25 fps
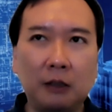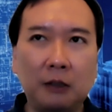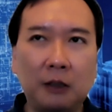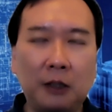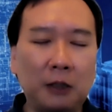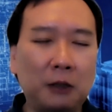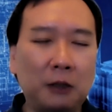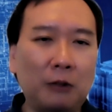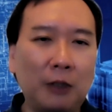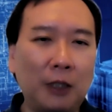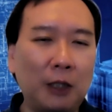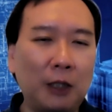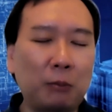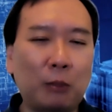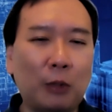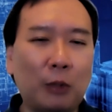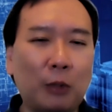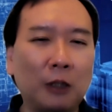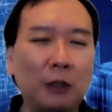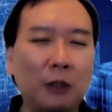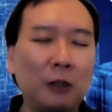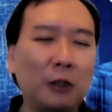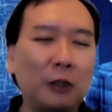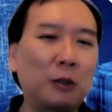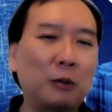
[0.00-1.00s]
discrete
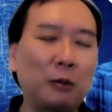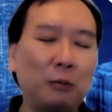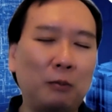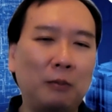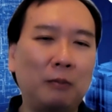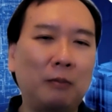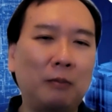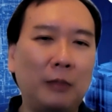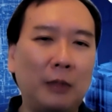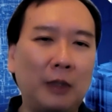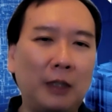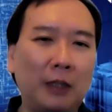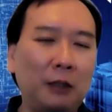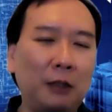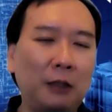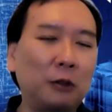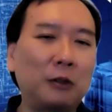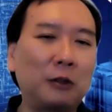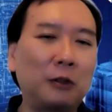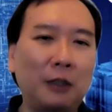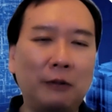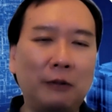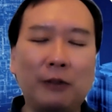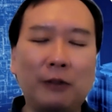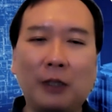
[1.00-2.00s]
product
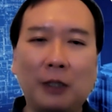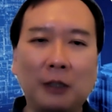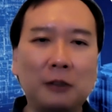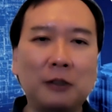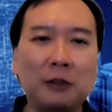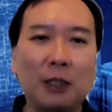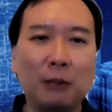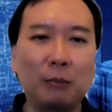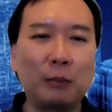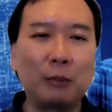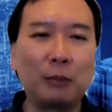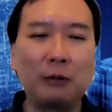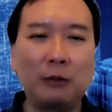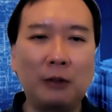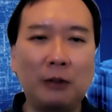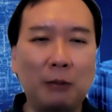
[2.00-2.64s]
industry, for example,